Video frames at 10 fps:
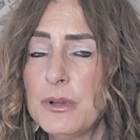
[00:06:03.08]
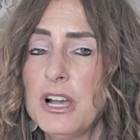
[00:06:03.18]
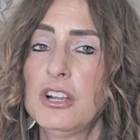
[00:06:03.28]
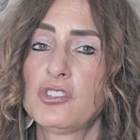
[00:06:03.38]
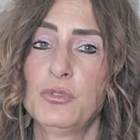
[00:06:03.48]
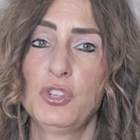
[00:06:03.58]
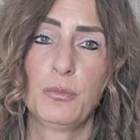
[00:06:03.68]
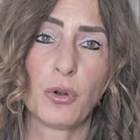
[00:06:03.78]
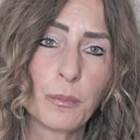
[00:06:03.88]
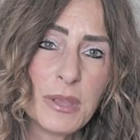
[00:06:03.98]
much, I'm doing
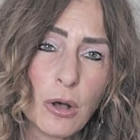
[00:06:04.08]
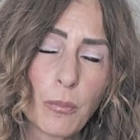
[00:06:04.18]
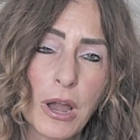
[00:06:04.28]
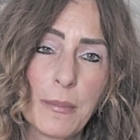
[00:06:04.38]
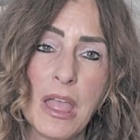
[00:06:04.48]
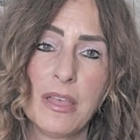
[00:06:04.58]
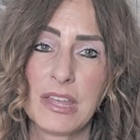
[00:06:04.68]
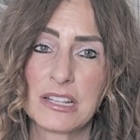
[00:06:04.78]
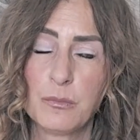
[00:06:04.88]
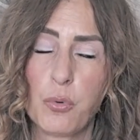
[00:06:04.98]
more meal prep.
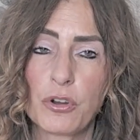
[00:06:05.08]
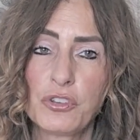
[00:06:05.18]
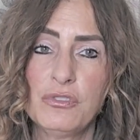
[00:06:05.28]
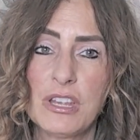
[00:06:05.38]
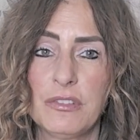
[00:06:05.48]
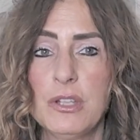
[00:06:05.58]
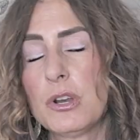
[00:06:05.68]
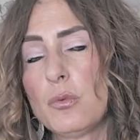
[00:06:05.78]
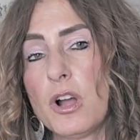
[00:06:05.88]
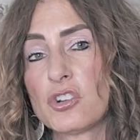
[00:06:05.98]
That's important. You definitely
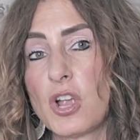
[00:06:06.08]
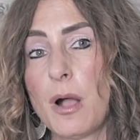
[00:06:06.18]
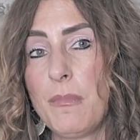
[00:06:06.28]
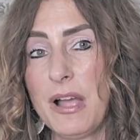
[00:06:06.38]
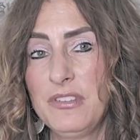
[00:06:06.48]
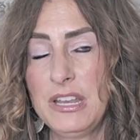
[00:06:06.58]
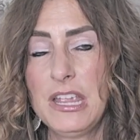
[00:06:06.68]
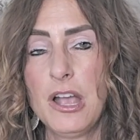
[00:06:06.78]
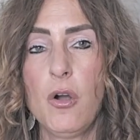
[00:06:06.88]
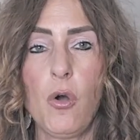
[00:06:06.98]
want to watch my
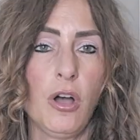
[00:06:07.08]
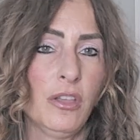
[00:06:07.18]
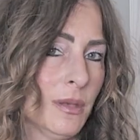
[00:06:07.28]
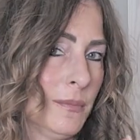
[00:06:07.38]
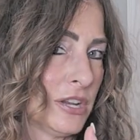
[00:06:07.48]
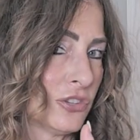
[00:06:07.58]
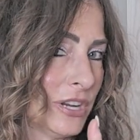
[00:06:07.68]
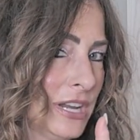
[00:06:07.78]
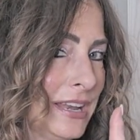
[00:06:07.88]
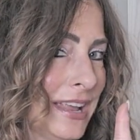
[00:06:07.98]
video on the
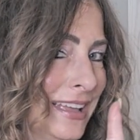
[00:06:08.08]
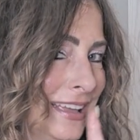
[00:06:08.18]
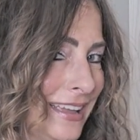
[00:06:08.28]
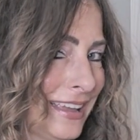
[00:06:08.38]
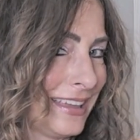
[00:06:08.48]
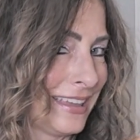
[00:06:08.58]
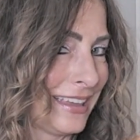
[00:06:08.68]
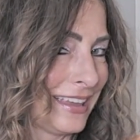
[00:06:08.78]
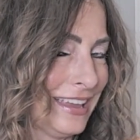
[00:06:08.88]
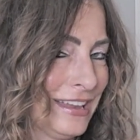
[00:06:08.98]
Mediterranean
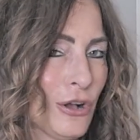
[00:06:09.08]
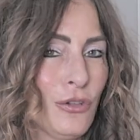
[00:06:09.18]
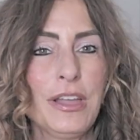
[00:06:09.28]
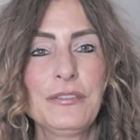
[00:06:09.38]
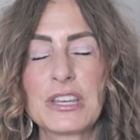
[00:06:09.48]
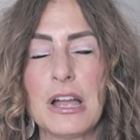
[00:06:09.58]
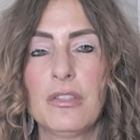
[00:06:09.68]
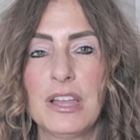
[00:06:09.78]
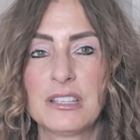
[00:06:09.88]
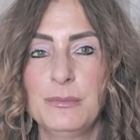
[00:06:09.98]
keto lifestyle.
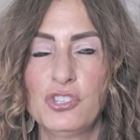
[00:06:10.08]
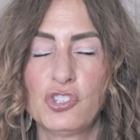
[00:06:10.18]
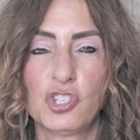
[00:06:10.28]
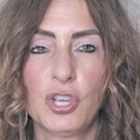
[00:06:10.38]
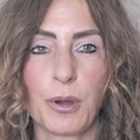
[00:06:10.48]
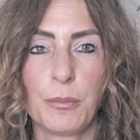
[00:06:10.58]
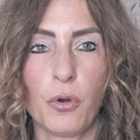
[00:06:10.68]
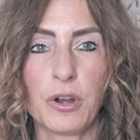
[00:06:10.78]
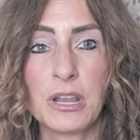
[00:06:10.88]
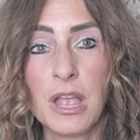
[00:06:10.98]
That's gonna be super
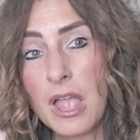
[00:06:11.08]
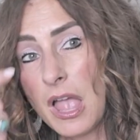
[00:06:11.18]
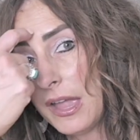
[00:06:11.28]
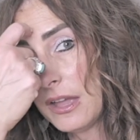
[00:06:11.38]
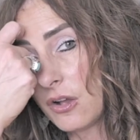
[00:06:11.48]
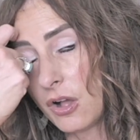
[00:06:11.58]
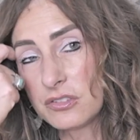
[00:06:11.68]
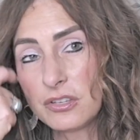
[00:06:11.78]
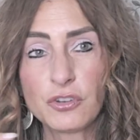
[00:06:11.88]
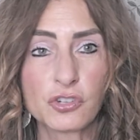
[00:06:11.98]
important. And
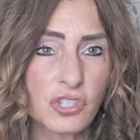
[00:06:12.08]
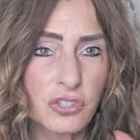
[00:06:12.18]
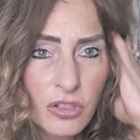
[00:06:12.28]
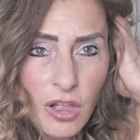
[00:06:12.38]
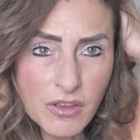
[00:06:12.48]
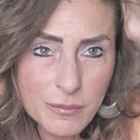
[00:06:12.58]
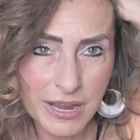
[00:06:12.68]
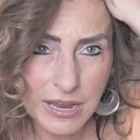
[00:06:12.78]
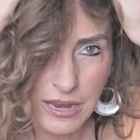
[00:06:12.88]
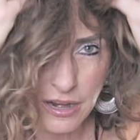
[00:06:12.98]
also, if you're just loving
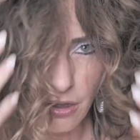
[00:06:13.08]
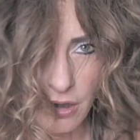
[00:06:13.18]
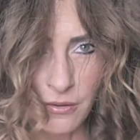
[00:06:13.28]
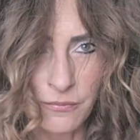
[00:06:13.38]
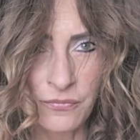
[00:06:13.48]
my hair,